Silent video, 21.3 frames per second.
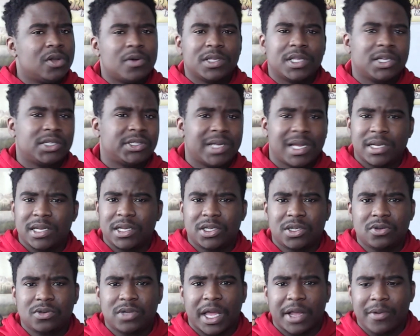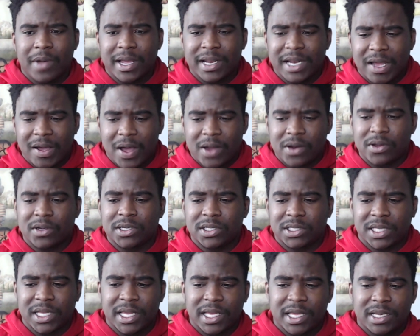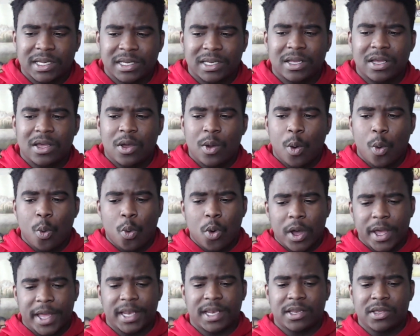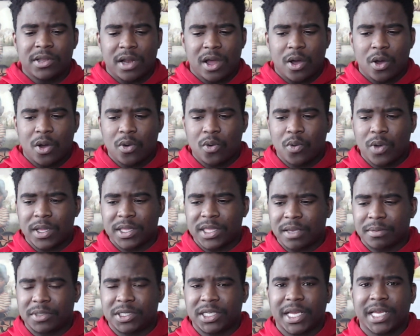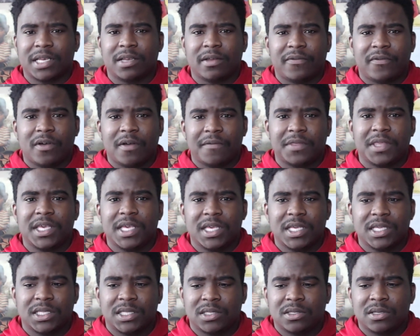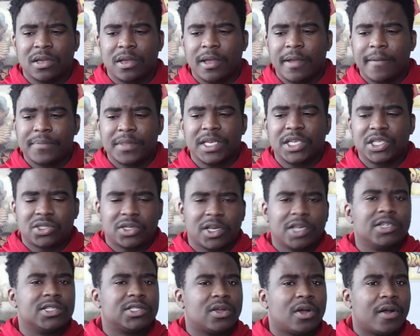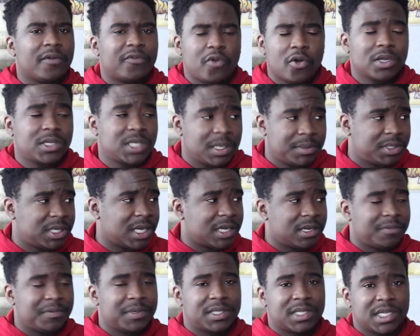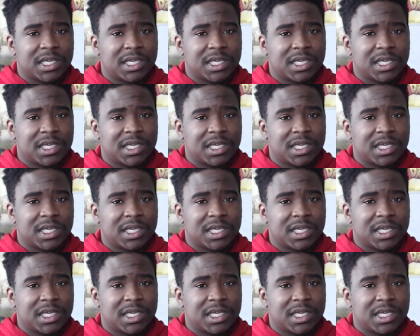what they're trying to do. Like right now, I don't understand what, you know, what the objective of these these trailers are. Of course, the objective is to